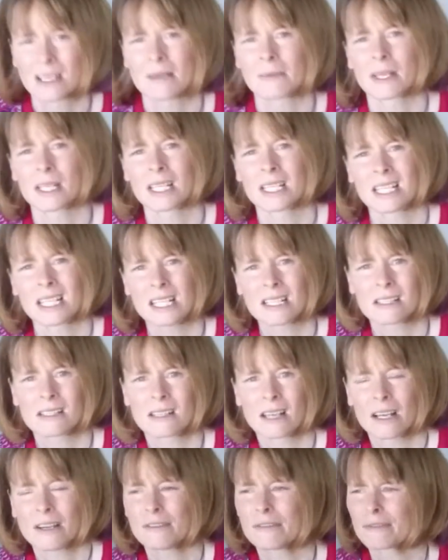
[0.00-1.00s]
So I'm going to need
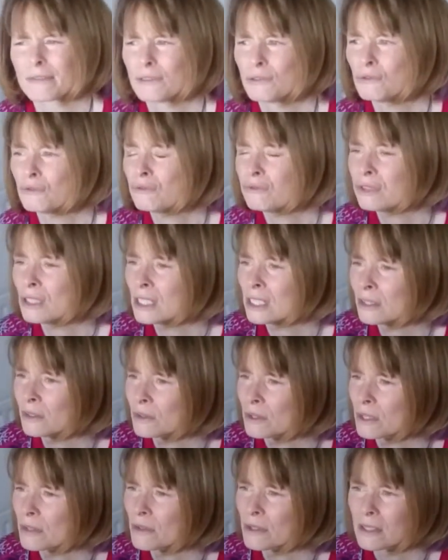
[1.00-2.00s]
to go for a run
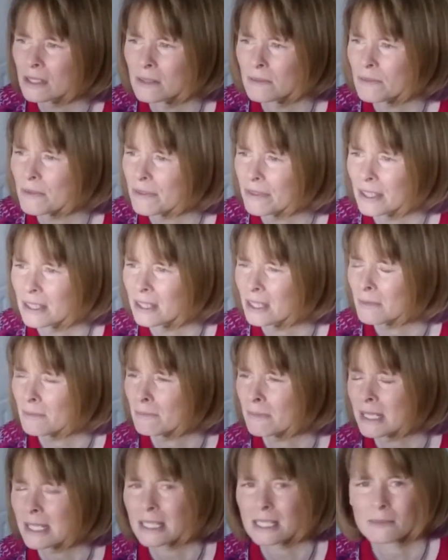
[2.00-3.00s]
or do something that
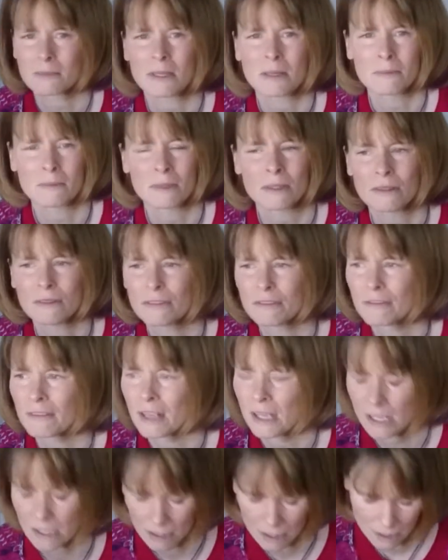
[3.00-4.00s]
makes me move
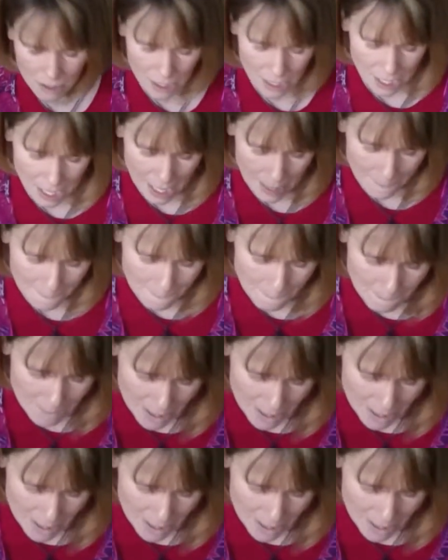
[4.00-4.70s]
faster and